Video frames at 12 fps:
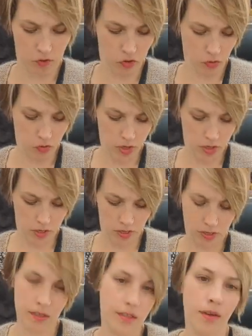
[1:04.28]

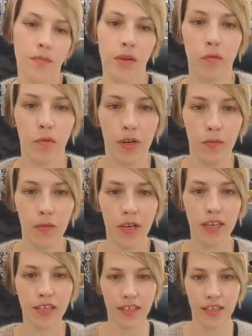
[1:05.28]
joined them in one
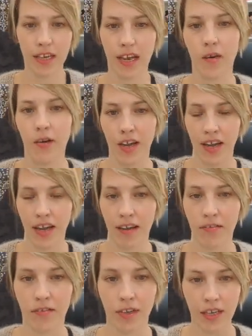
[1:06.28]
piece, and now I
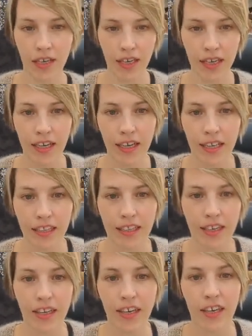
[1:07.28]
have
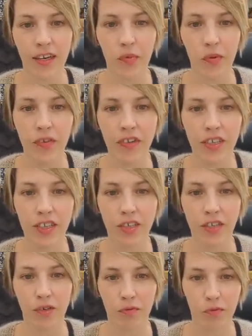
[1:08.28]
the privilege
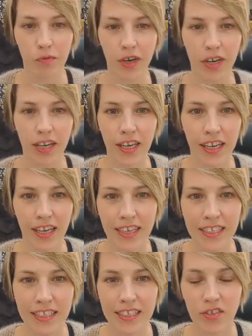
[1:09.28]
of working a
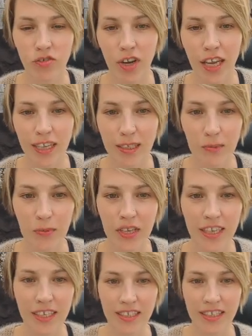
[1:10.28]
straight
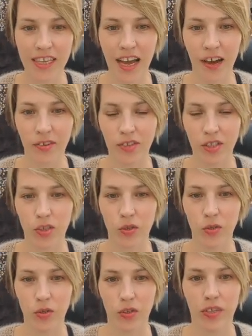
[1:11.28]
piece down
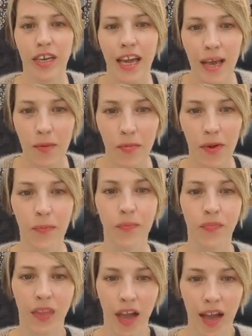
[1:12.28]
to the hem,
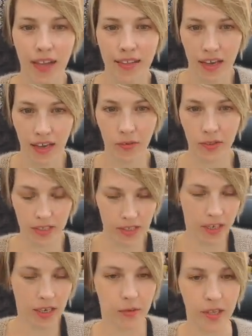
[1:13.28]
and I will
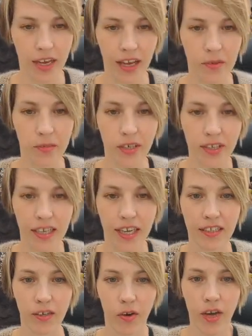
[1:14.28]
decide what the hem looks like.
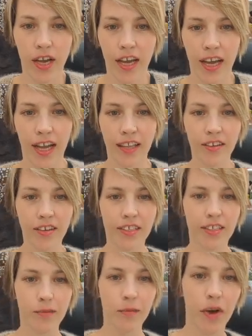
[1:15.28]
So it looks
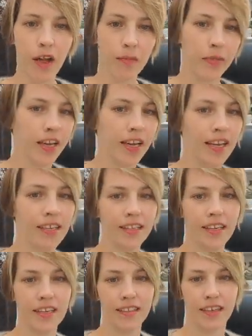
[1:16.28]
small, but it
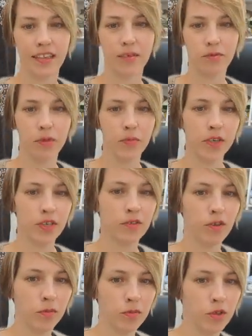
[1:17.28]
isn't. It will be
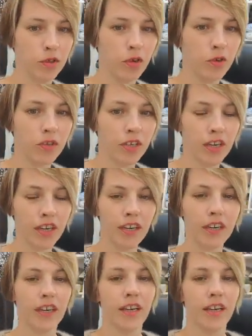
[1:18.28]
dropped shoulder,